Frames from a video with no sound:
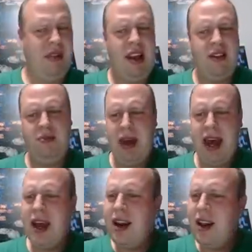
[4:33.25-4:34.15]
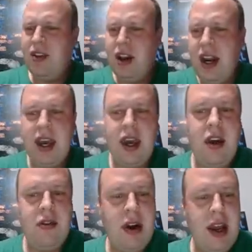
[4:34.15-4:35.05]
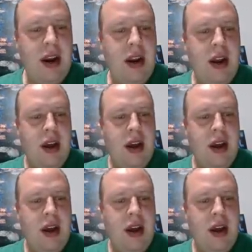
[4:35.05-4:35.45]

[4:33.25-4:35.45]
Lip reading: That's bad. That's a negative, right?